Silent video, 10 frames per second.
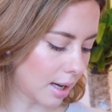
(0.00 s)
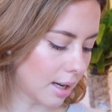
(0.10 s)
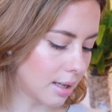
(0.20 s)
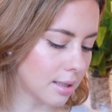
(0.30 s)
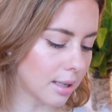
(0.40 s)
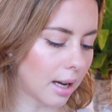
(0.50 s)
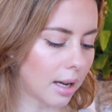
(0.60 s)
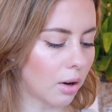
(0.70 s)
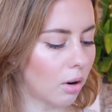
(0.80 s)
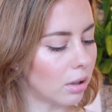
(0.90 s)
and
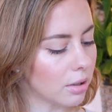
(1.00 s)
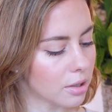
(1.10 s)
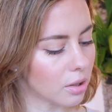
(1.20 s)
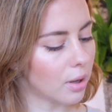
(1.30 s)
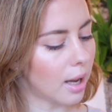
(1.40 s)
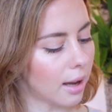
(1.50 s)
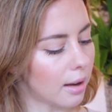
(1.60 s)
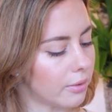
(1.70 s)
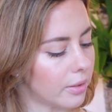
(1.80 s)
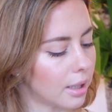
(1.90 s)
I also
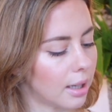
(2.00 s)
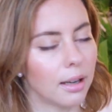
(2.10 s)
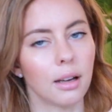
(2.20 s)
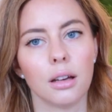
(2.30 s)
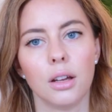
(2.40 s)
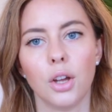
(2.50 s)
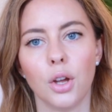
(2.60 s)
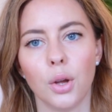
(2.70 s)
have the color